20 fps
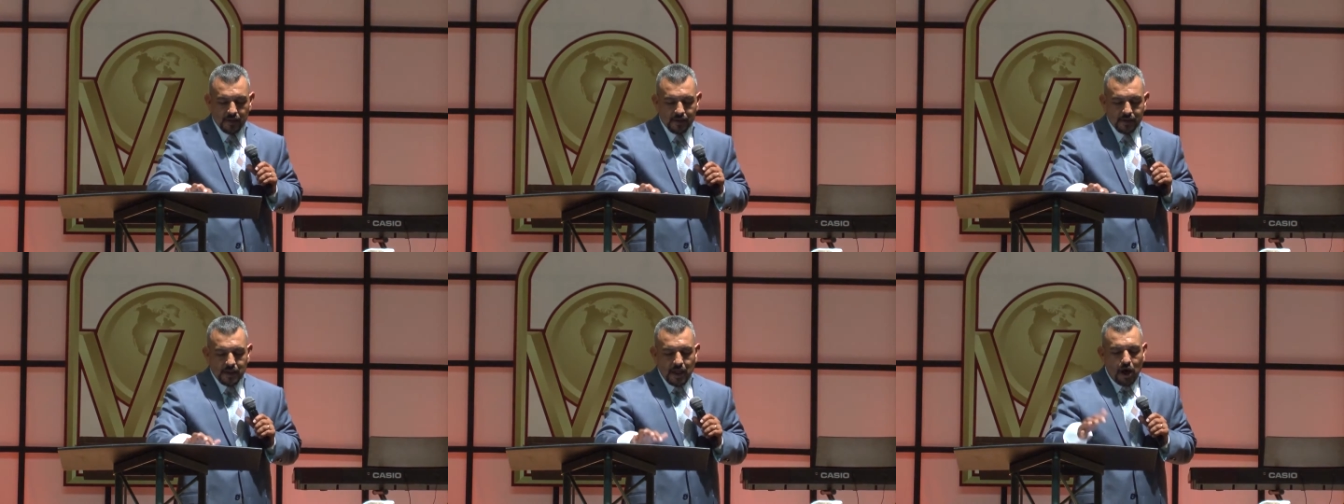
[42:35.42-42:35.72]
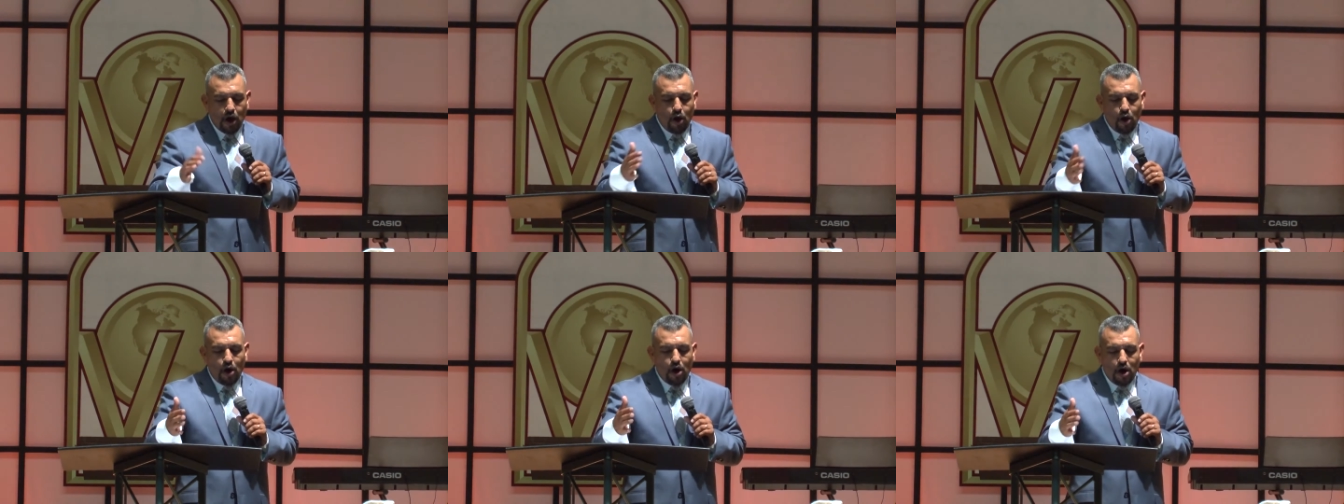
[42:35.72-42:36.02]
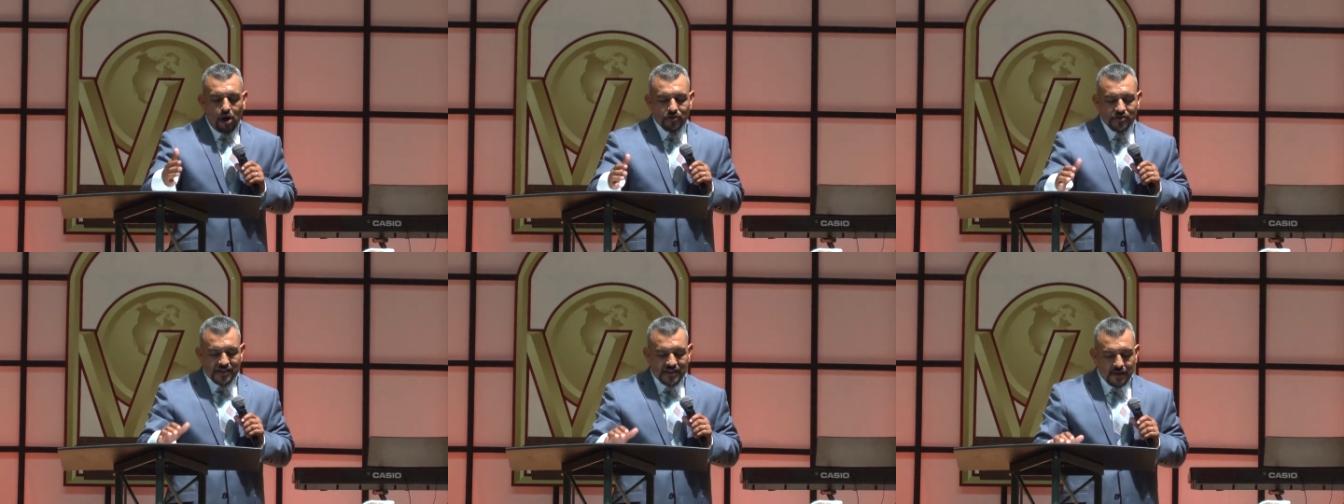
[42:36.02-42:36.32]
The
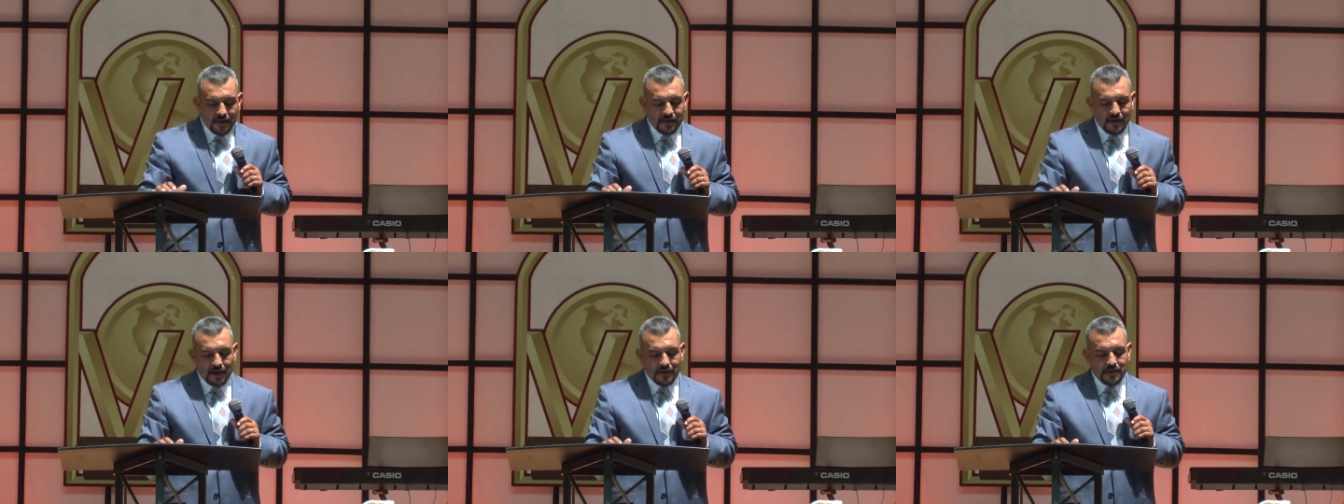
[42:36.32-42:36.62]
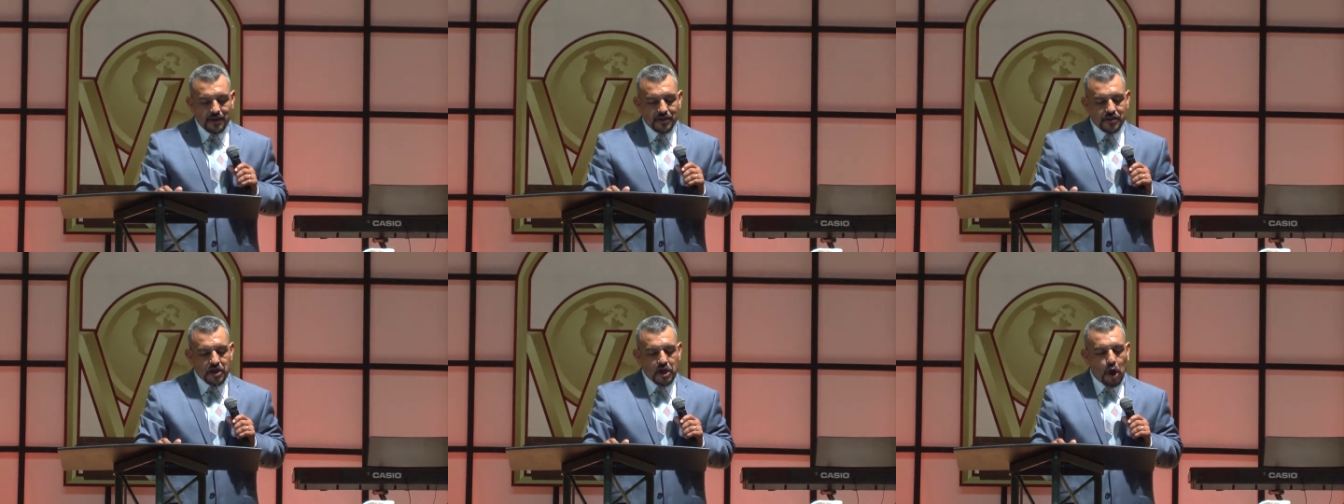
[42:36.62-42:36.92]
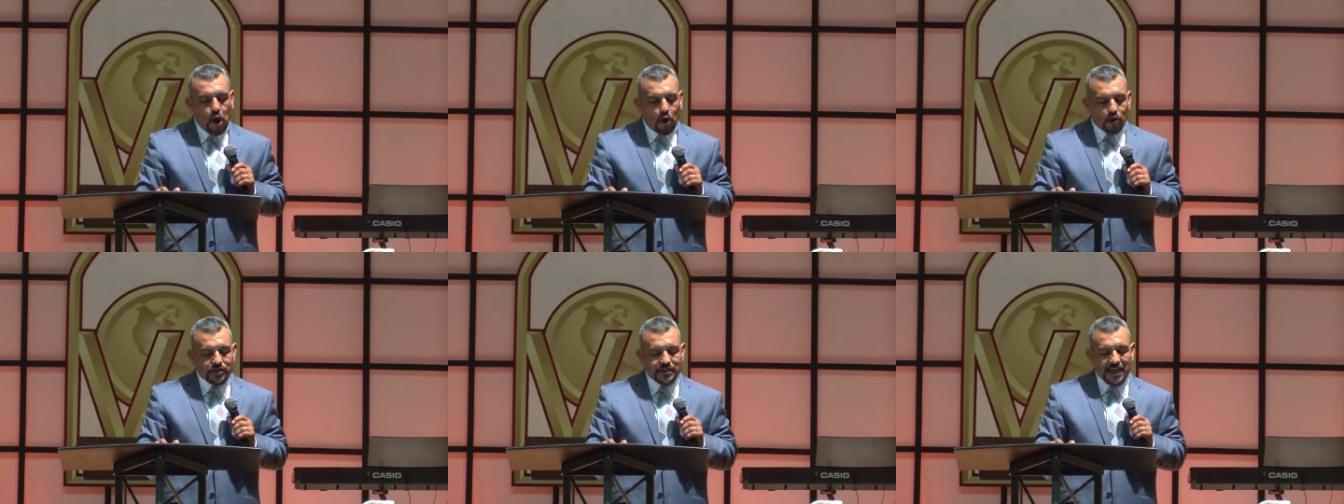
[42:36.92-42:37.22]
Old, the, the, the
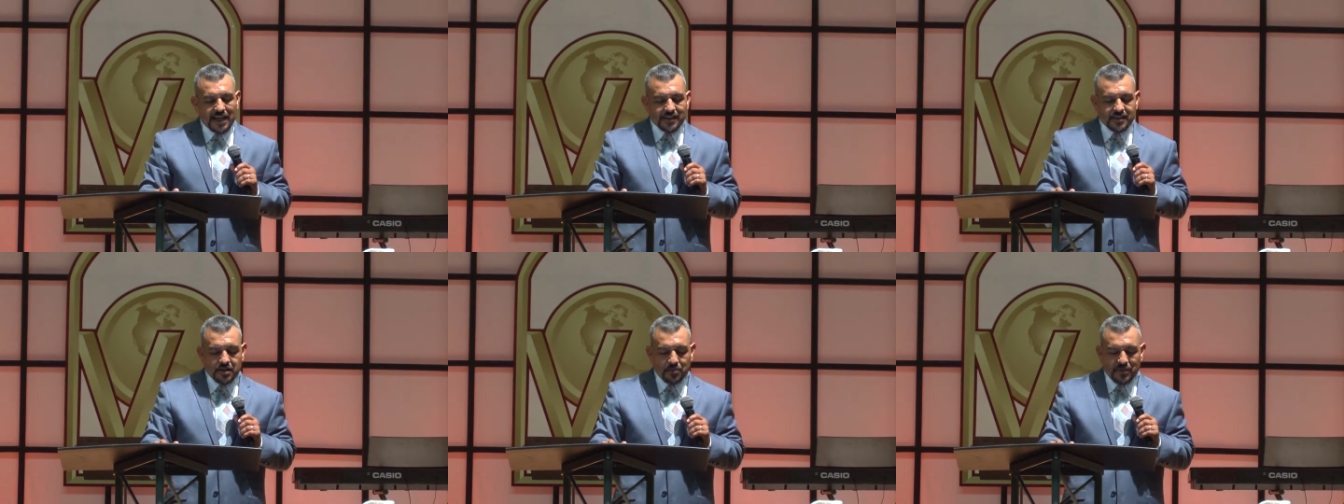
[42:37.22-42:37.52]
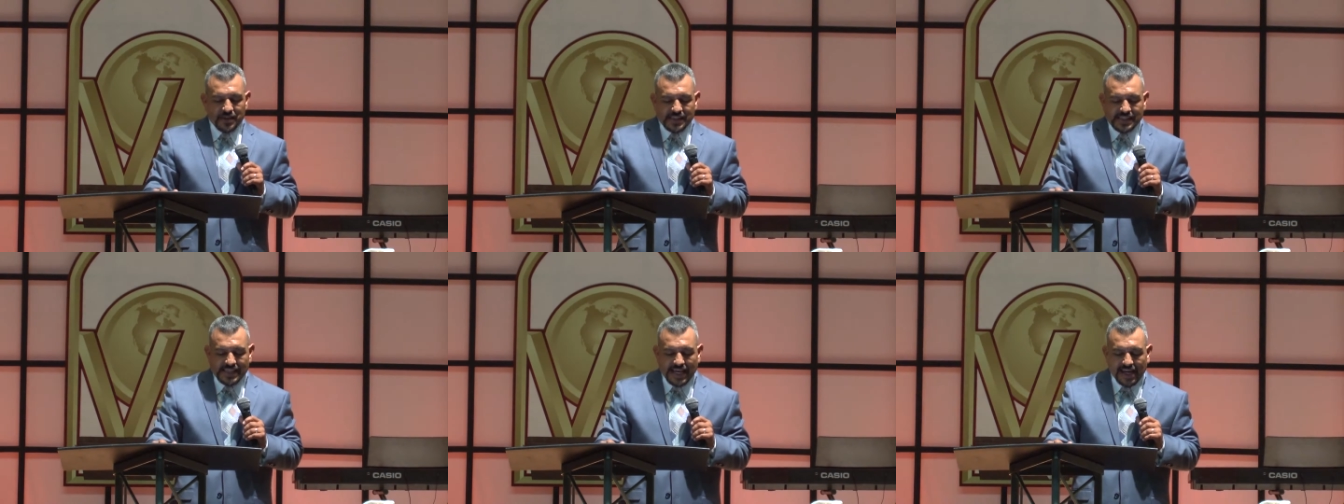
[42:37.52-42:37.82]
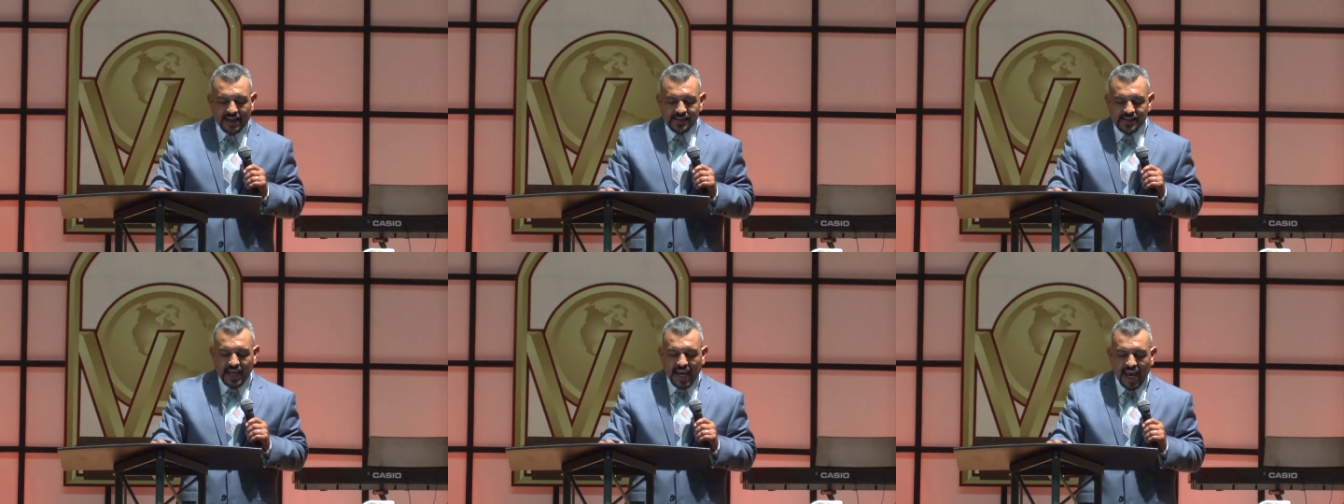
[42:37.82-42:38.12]
Old Testament
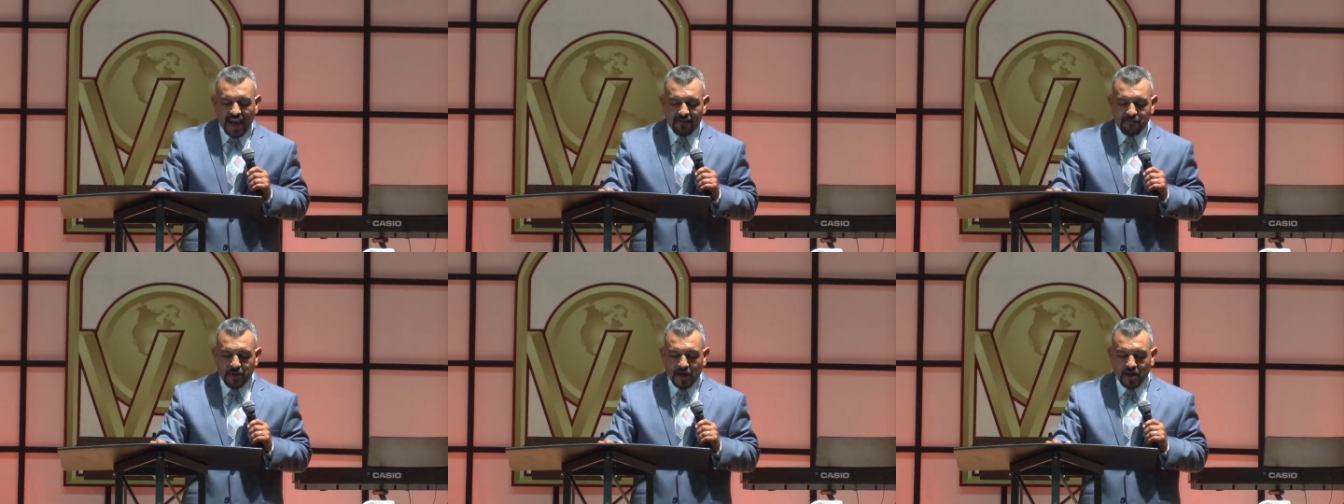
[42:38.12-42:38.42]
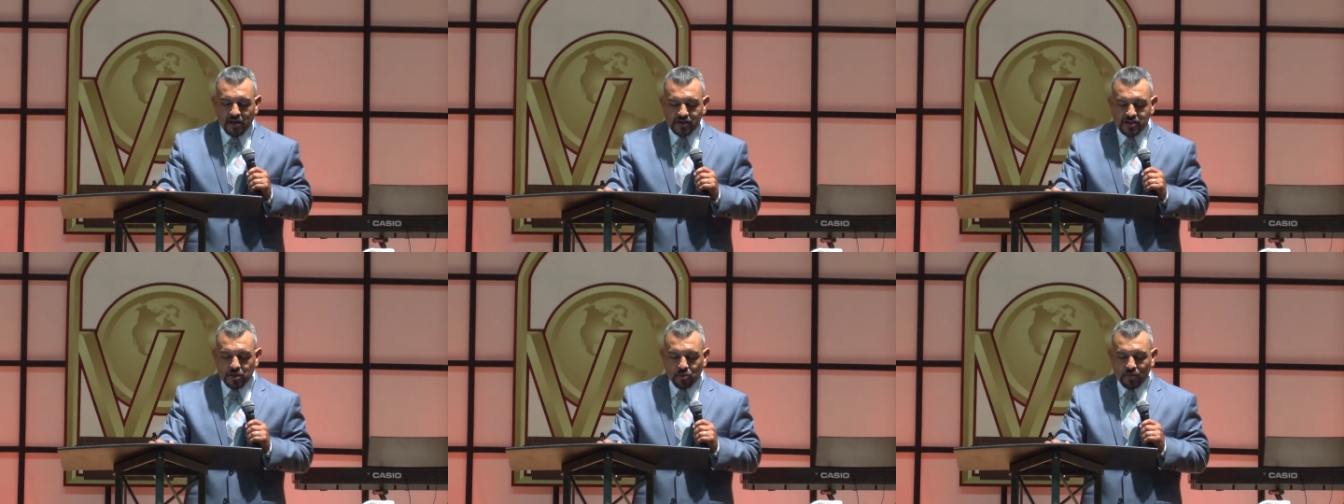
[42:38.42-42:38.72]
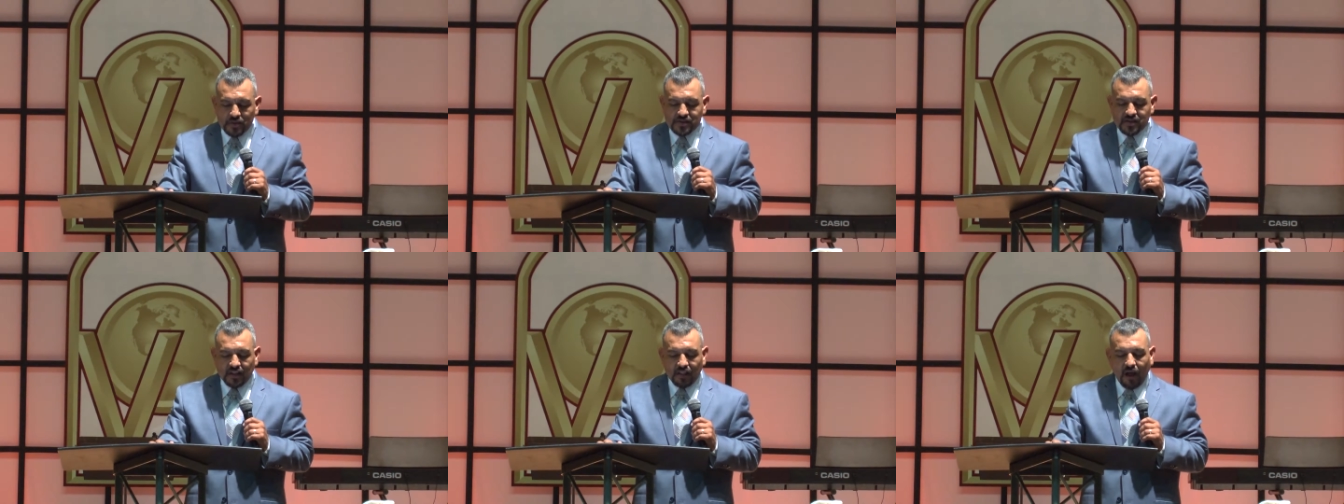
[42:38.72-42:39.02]
saints gave because it
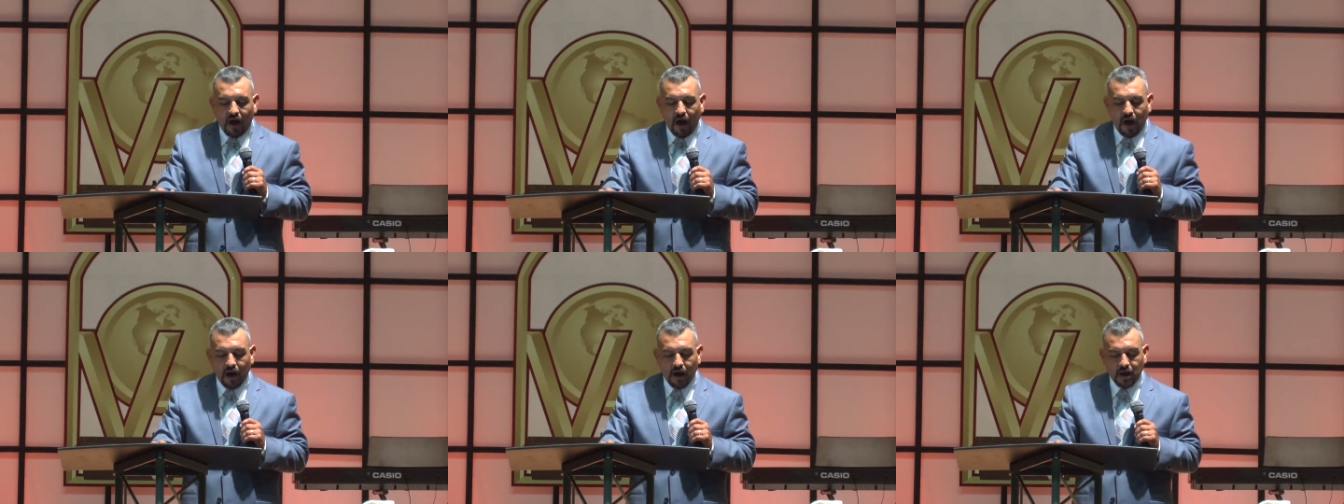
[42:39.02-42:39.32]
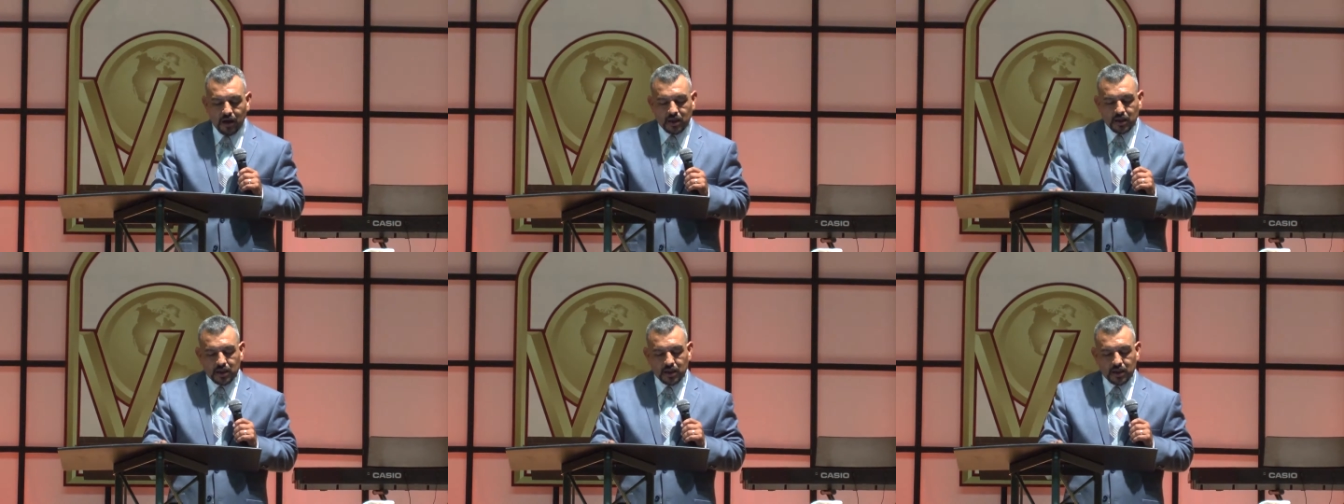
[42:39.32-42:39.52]
was the law.